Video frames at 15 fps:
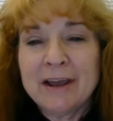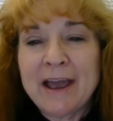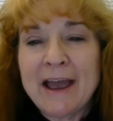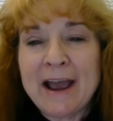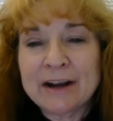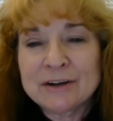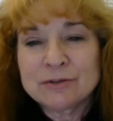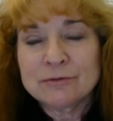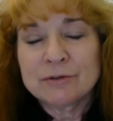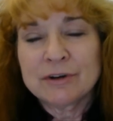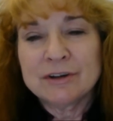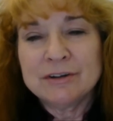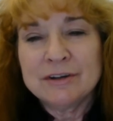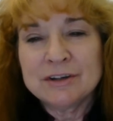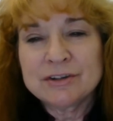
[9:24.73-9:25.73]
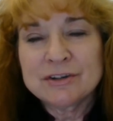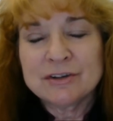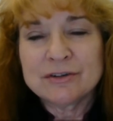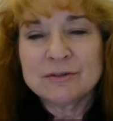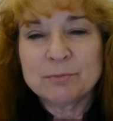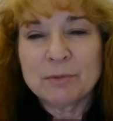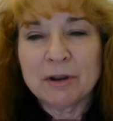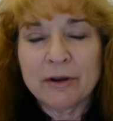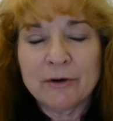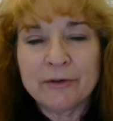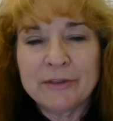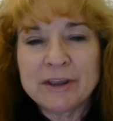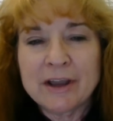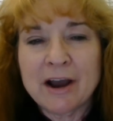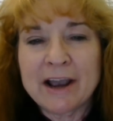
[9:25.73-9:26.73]
actual conditions below
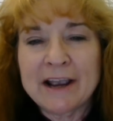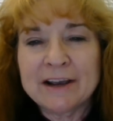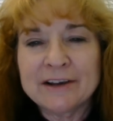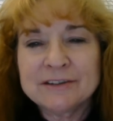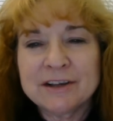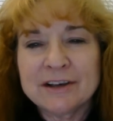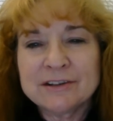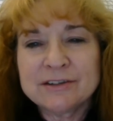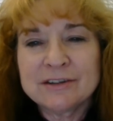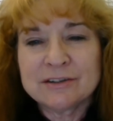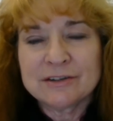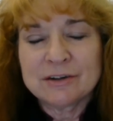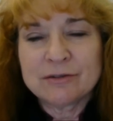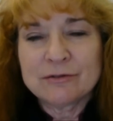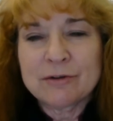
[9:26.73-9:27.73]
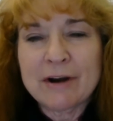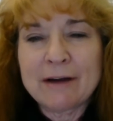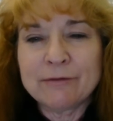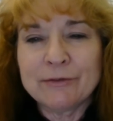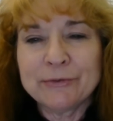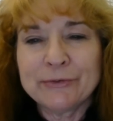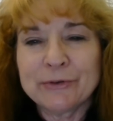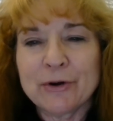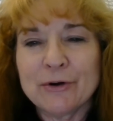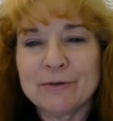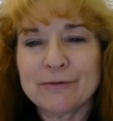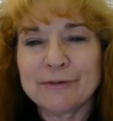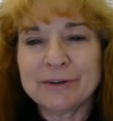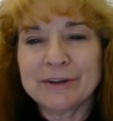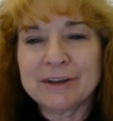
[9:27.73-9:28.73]
the ISS as it travels
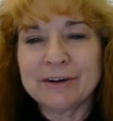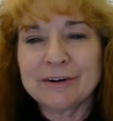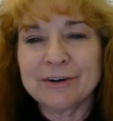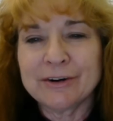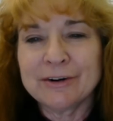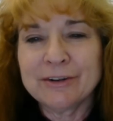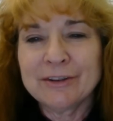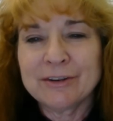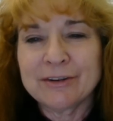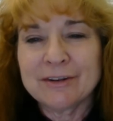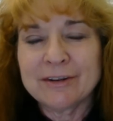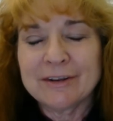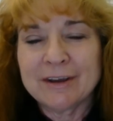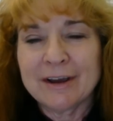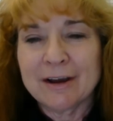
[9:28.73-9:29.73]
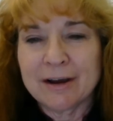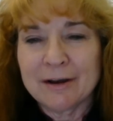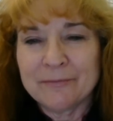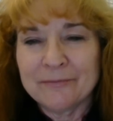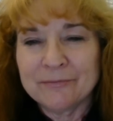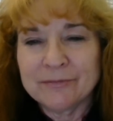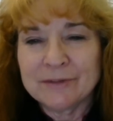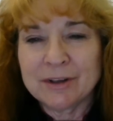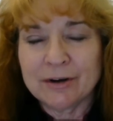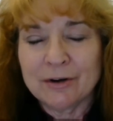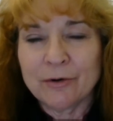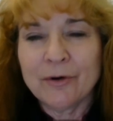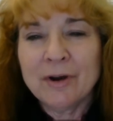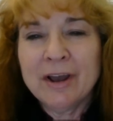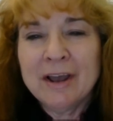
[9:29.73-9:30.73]
over the Earth. Um, you
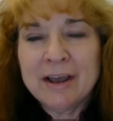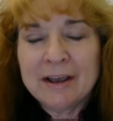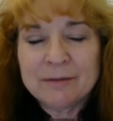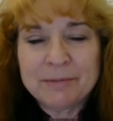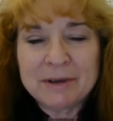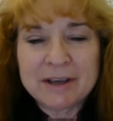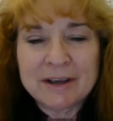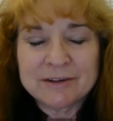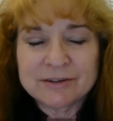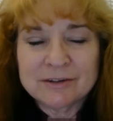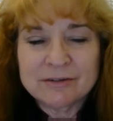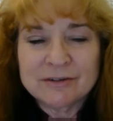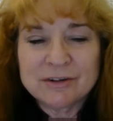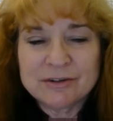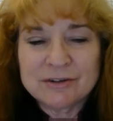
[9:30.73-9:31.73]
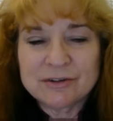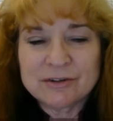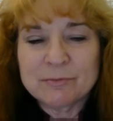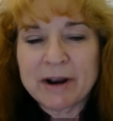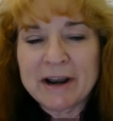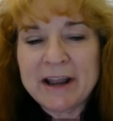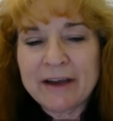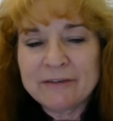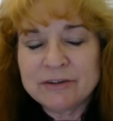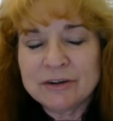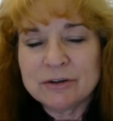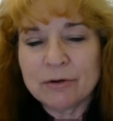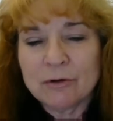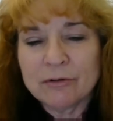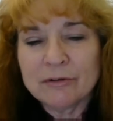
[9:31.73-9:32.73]
know, because you just might have to
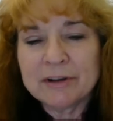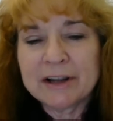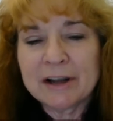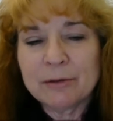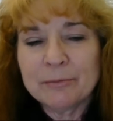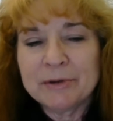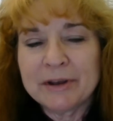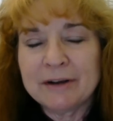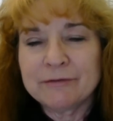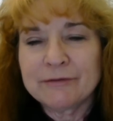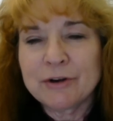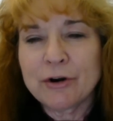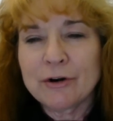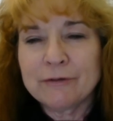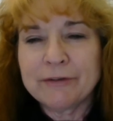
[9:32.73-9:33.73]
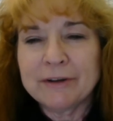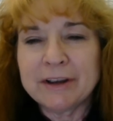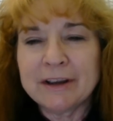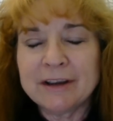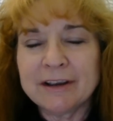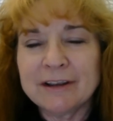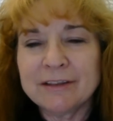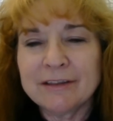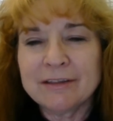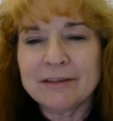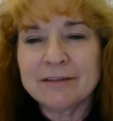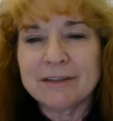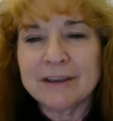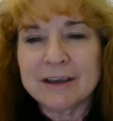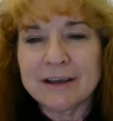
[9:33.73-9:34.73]
do a little bit of curving and
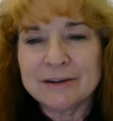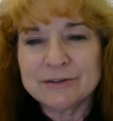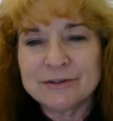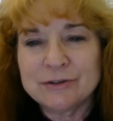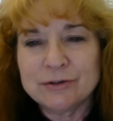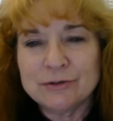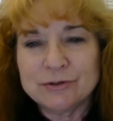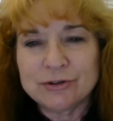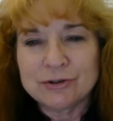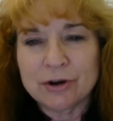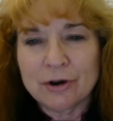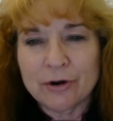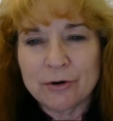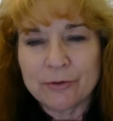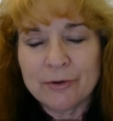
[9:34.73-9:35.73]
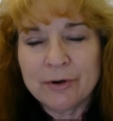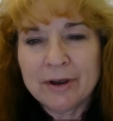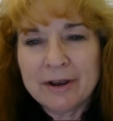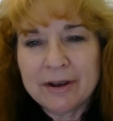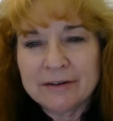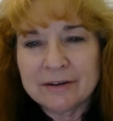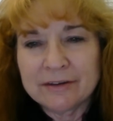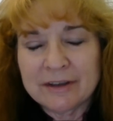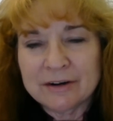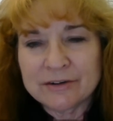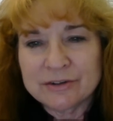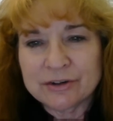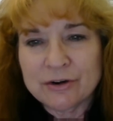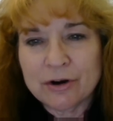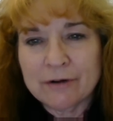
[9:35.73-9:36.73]
things to show that
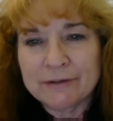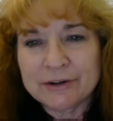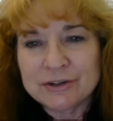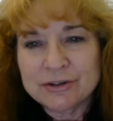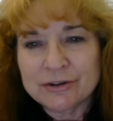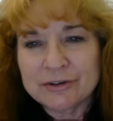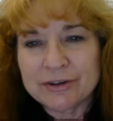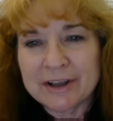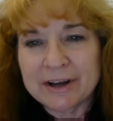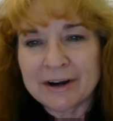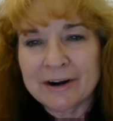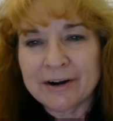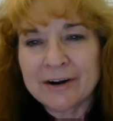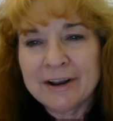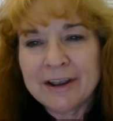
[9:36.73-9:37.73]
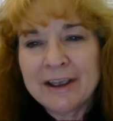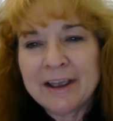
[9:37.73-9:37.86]
there's a curvature there.